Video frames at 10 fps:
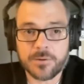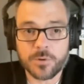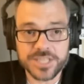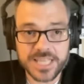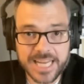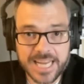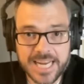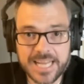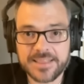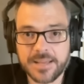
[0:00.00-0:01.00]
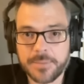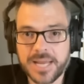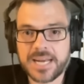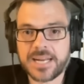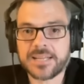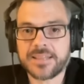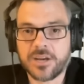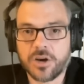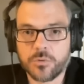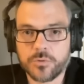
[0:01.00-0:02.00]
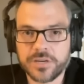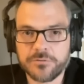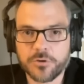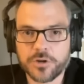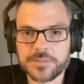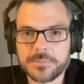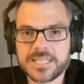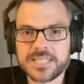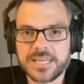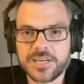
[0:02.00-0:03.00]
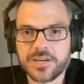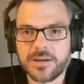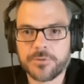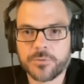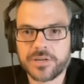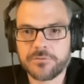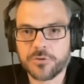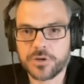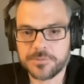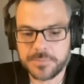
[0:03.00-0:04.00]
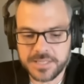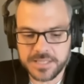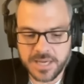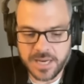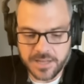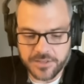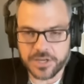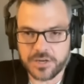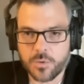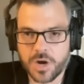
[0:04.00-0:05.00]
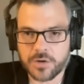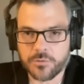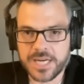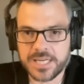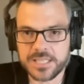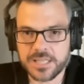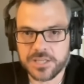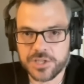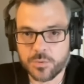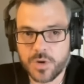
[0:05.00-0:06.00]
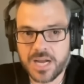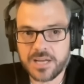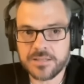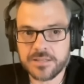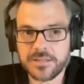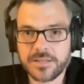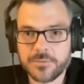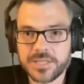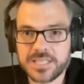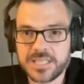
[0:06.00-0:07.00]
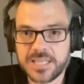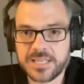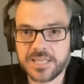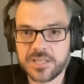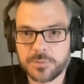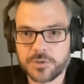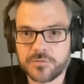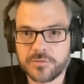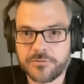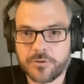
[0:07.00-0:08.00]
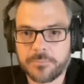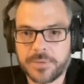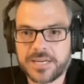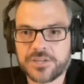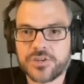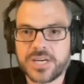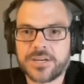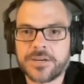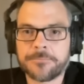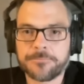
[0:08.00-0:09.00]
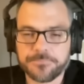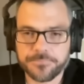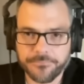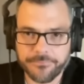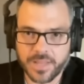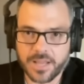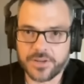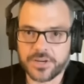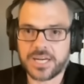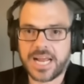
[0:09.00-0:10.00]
once they get hit, they panic, they call reinforcements, and here come the reinforcements. They're going to walk right into the shawaz that we see, the explosively formed penetrator. They're going to